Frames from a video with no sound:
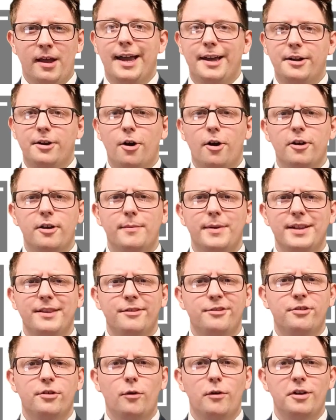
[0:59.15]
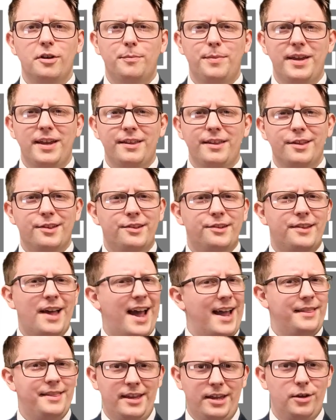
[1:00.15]
In an argument, this is going to be the
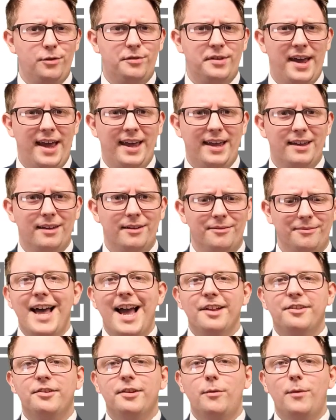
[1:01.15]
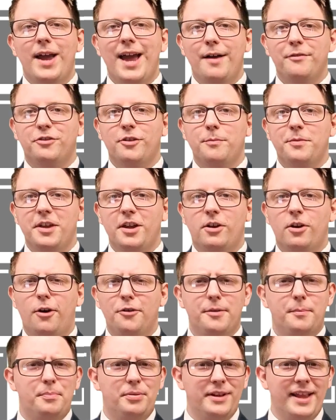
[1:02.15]
side that you take. Lastly, we have something
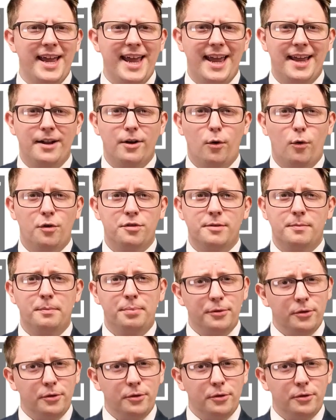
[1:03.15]
called the plan, or the